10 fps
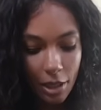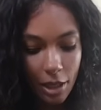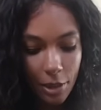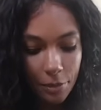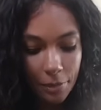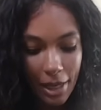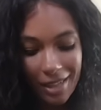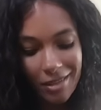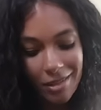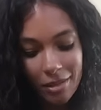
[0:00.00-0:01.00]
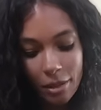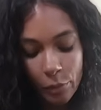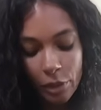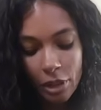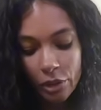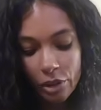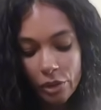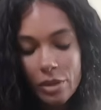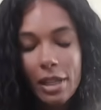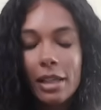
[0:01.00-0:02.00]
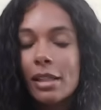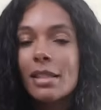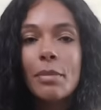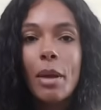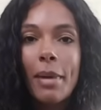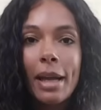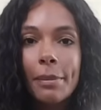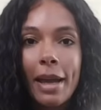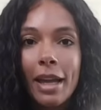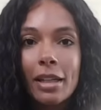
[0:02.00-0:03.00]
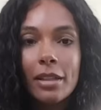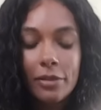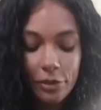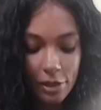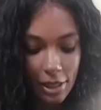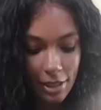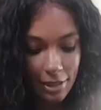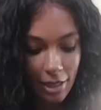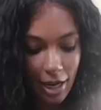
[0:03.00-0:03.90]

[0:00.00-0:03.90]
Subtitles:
And really, you could use any small backpack for this.